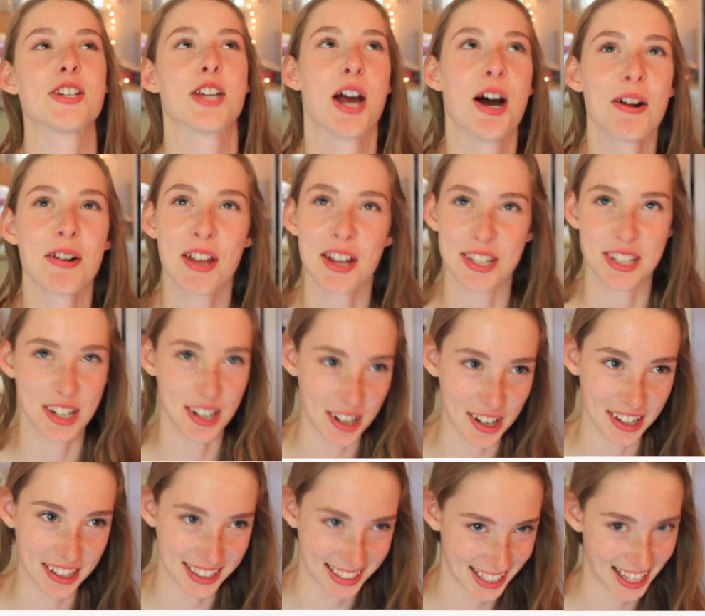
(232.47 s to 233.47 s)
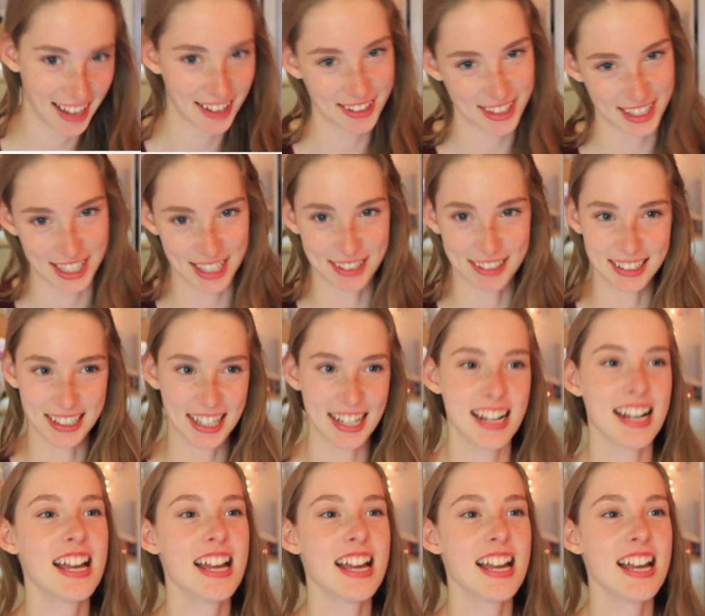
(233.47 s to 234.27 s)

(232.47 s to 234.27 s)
shout out to her because I also know her.